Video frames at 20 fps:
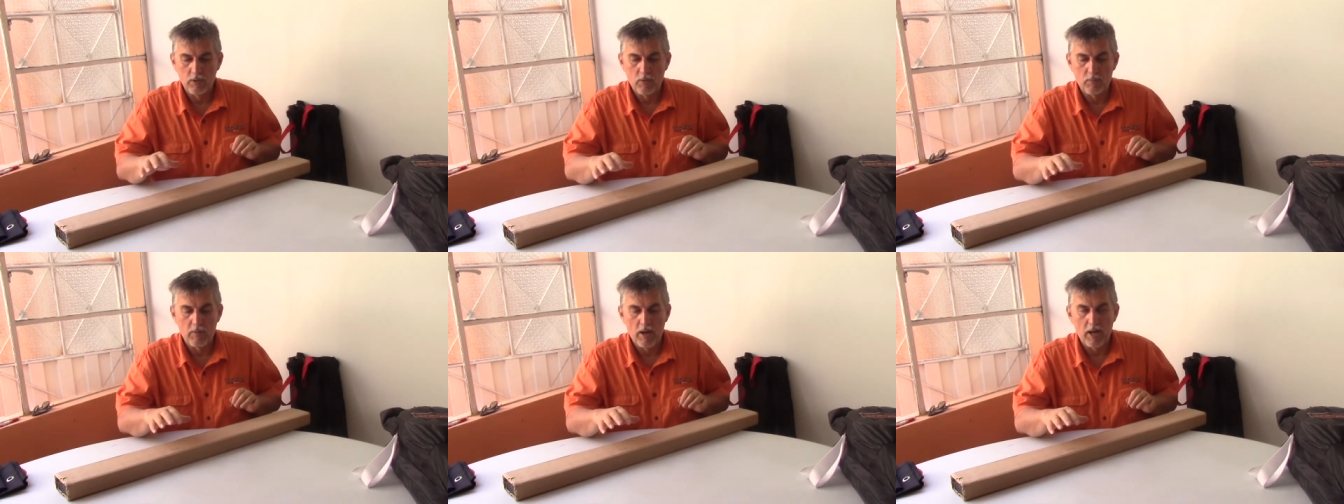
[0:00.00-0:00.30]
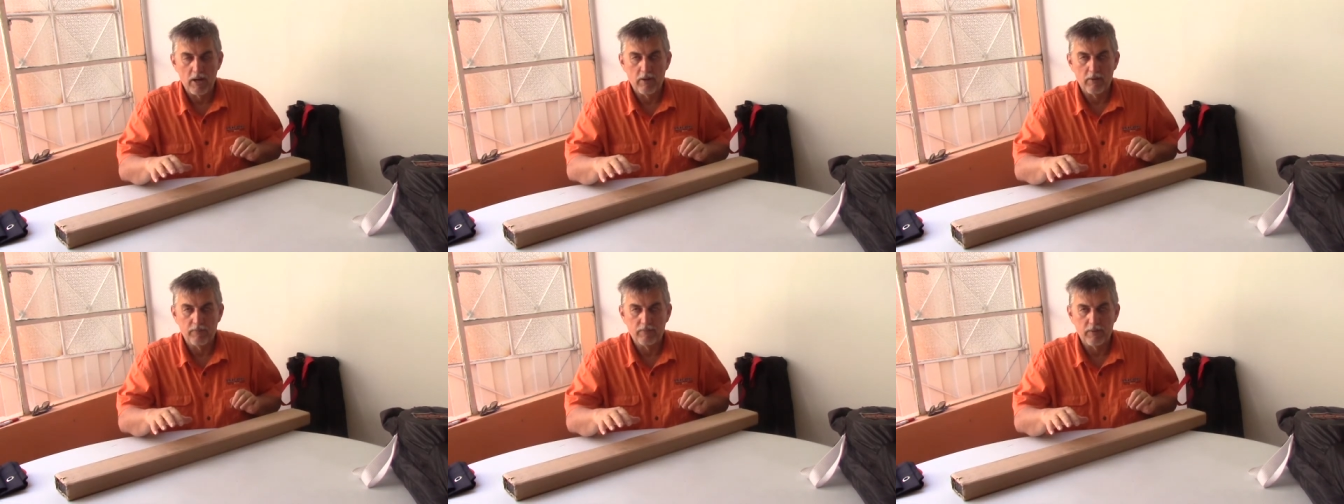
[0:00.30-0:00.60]
no
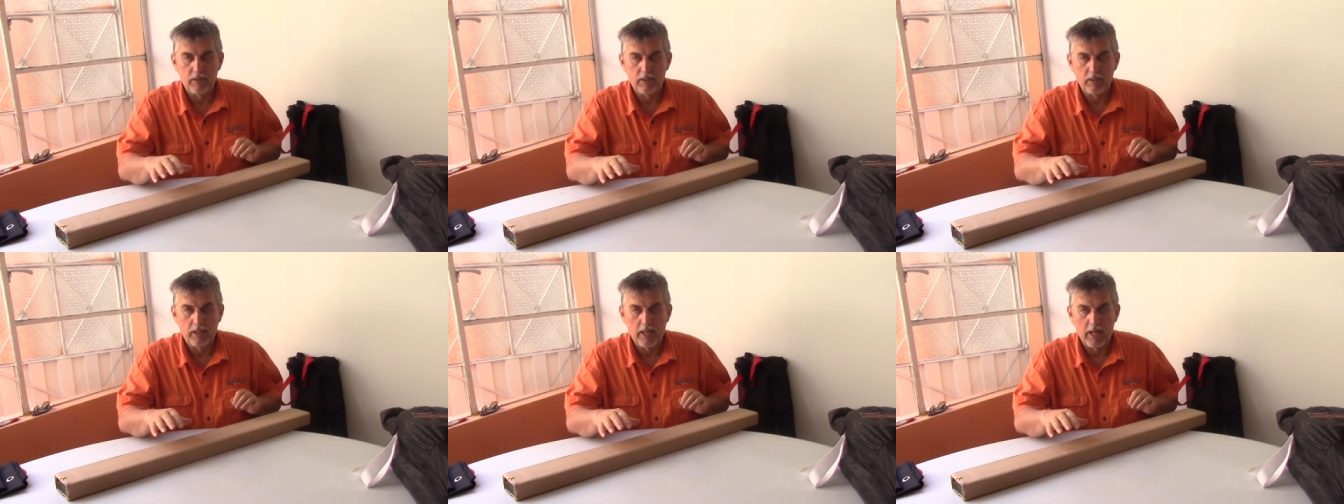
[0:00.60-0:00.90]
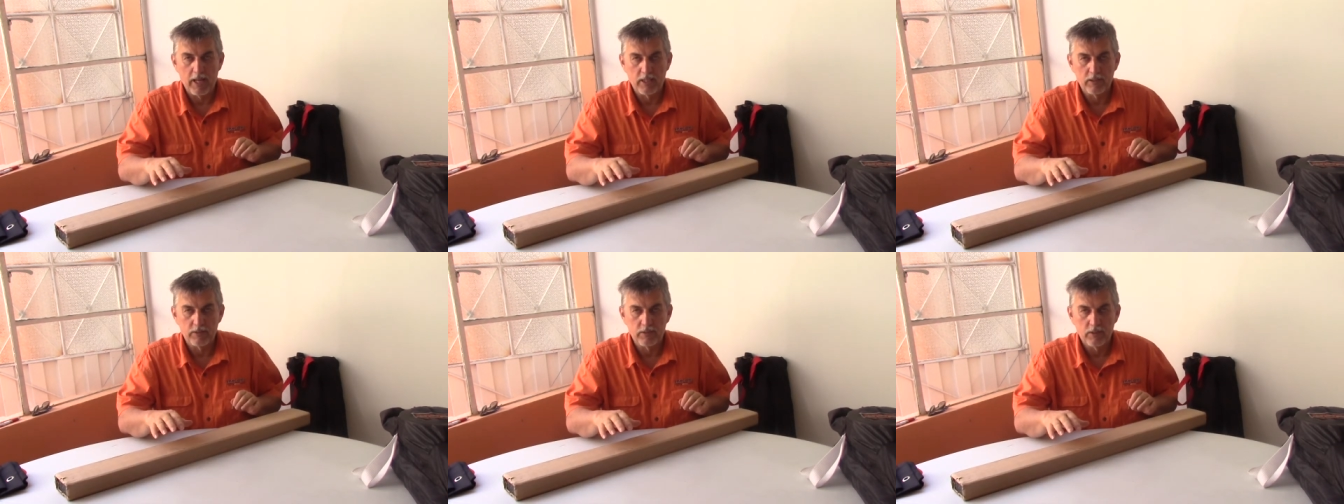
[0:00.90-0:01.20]
matter if it
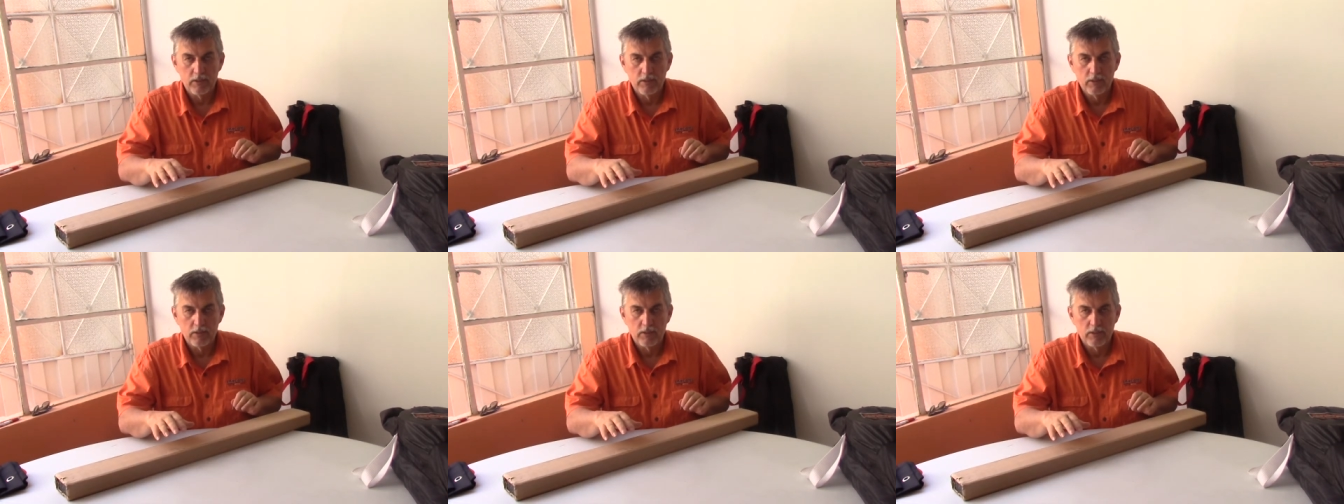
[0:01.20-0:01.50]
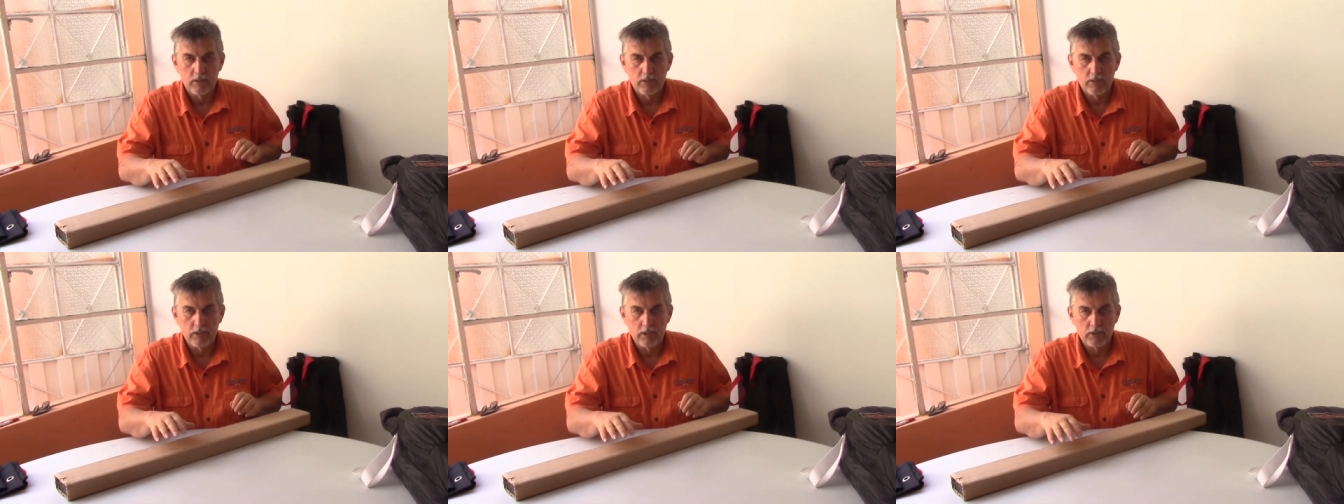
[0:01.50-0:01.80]
lands
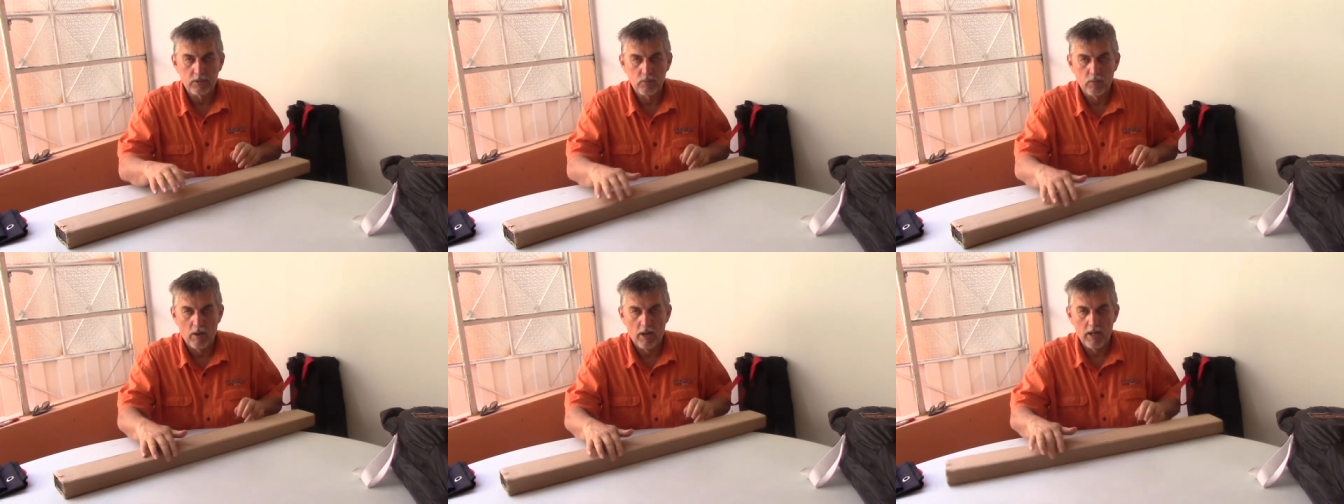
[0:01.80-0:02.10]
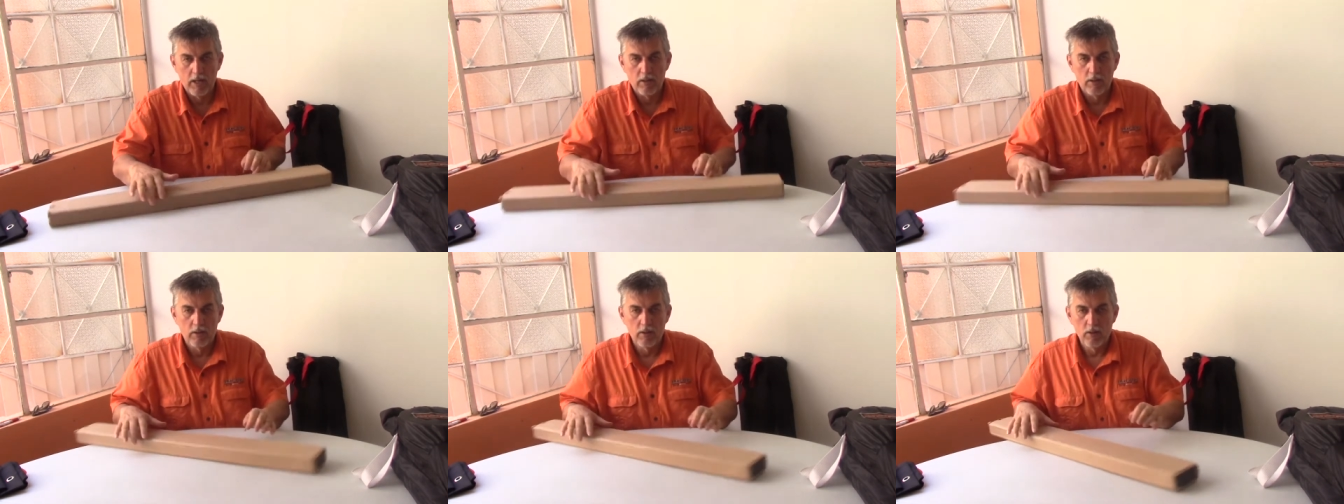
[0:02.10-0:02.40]
this
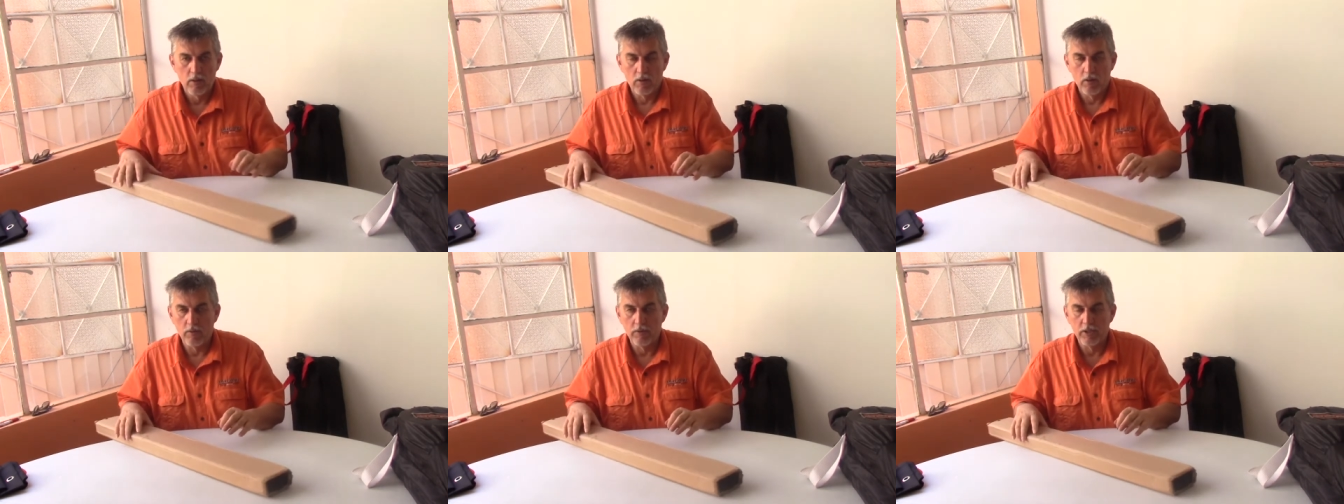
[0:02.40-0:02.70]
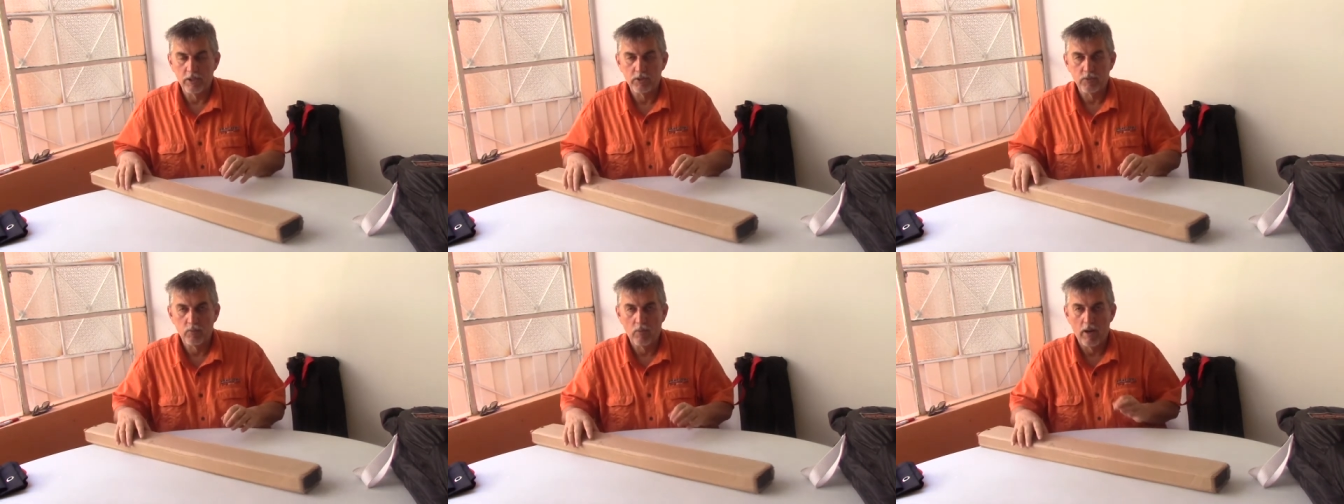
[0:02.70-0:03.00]
way or
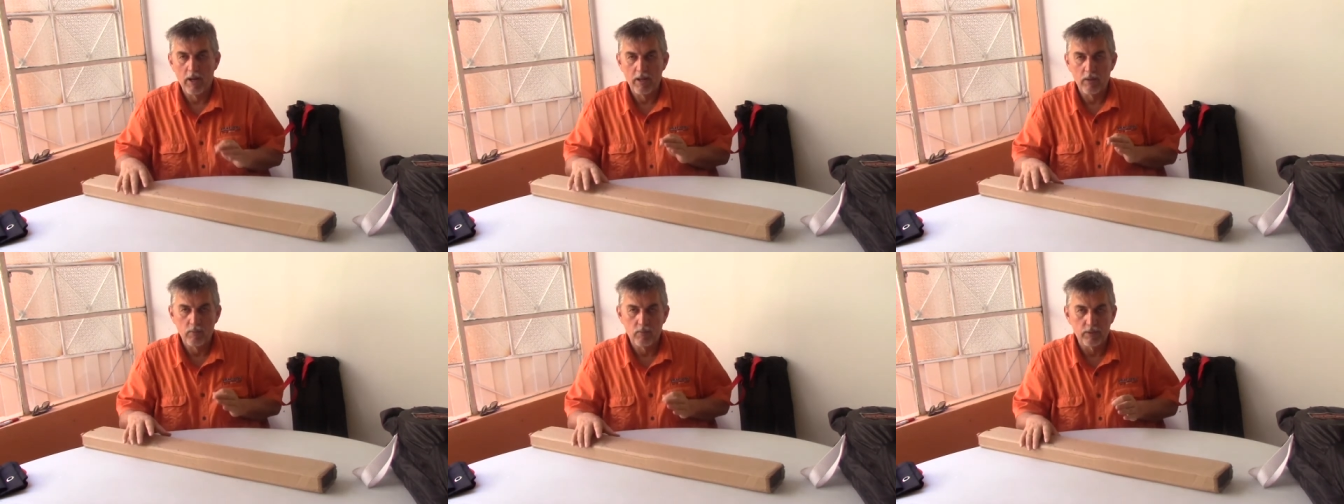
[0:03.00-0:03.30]
this way.